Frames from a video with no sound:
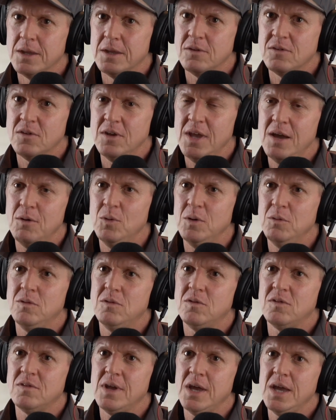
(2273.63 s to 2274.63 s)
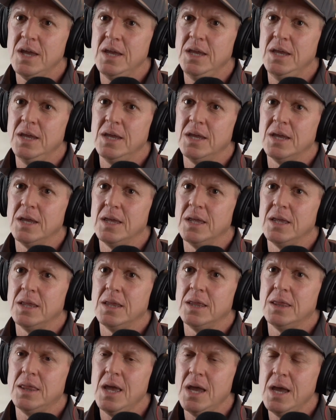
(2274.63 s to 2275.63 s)
so yeah, we would skate
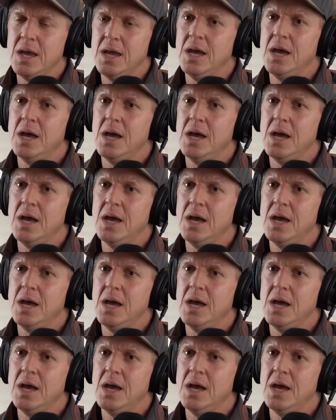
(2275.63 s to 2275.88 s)
there,